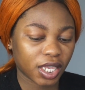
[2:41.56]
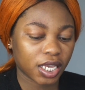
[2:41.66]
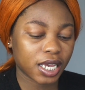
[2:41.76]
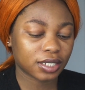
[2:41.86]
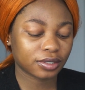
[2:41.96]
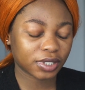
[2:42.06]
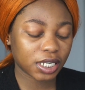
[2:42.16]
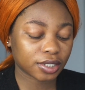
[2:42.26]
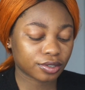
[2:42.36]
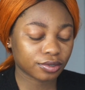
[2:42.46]
yeah, so what
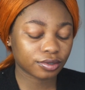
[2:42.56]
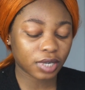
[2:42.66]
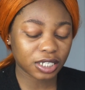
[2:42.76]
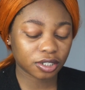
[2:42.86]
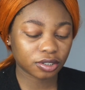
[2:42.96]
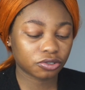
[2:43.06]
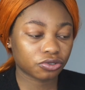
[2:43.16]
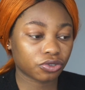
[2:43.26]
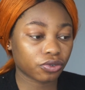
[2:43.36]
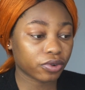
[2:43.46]
I do, I just
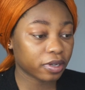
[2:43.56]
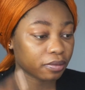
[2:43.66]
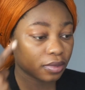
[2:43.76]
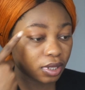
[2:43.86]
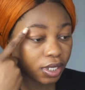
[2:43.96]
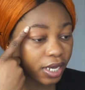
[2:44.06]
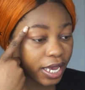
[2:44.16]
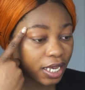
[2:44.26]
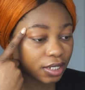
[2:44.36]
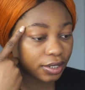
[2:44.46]
trim the
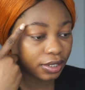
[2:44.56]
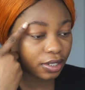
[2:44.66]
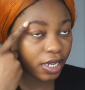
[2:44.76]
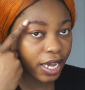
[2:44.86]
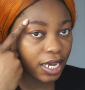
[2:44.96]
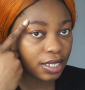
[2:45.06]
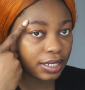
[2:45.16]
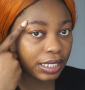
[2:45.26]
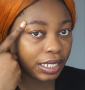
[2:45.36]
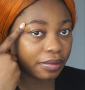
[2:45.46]
ends to get a
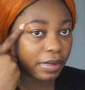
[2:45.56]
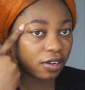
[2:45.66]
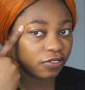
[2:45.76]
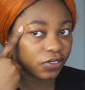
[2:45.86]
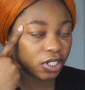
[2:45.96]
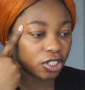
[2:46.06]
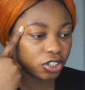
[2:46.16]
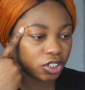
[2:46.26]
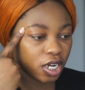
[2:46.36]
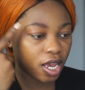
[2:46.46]
slimmer
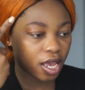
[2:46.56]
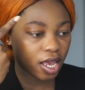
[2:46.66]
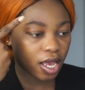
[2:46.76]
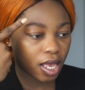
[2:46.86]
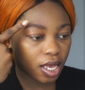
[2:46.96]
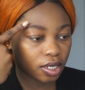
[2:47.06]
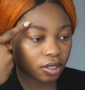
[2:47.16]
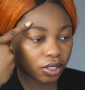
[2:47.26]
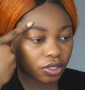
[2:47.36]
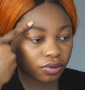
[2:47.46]
finish
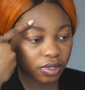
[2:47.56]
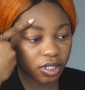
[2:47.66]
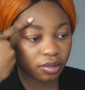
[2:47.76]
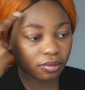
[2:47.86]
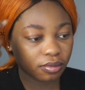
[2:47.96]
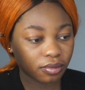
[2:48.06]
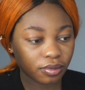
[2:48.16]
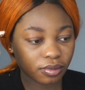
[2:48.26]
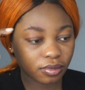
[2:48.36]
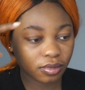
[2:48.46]
and trim
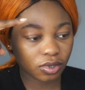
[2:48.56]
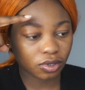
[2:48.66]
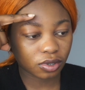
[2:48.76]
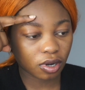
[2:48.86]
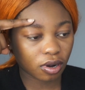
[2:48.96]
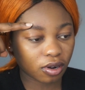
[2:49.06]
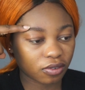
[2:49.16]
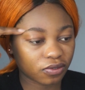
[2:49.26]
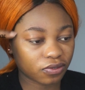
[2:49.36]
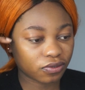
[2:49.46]
the
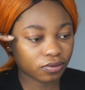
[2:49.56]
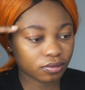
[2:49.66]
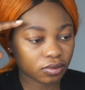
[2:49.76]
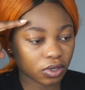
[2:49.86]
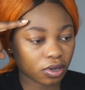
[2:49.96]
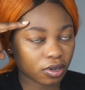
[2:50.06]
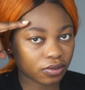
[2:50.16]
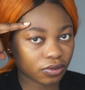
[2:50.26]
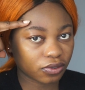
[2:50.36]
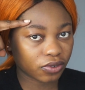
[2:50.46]
curve
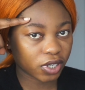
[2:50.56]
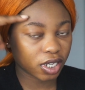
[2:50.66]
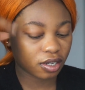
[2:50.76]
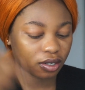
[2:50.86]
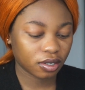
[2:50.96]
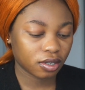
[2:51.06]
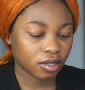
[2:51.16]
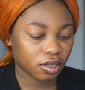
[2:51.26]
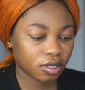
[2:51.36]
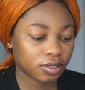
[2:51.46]
over here.
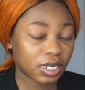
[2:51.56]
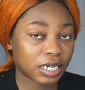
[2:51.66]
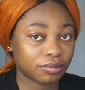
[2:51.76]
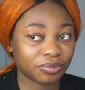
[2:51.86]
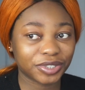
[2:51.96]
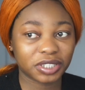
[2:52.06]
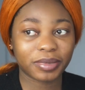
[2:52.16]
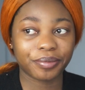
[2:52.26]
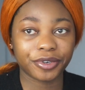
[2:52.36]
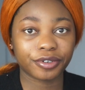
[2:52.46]
So I'm bringing
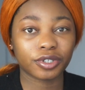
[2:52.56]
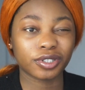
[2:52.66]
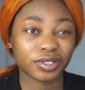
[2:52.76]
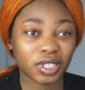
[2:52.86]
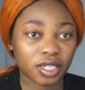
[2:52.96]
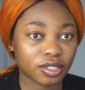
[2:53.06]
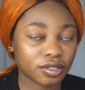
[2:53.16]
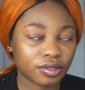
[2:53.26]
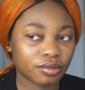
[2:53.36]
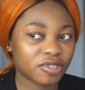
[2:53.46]
my mirror closer
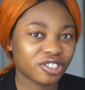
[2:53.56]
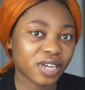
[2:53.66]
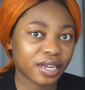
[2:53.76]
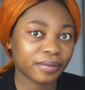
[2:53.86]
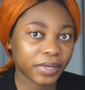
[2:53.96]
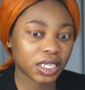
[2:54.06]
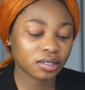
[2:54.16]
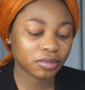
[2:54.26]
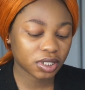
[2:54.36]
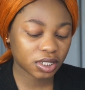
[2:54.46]
just to make sure I don't make
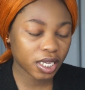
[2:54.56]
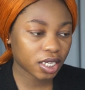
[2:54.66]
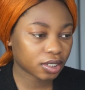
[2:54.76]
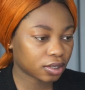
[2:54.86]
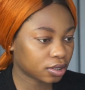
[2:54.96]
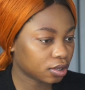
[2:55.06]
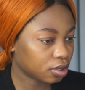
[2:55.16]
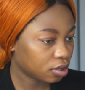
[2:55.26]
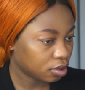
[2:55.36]
any mistakes.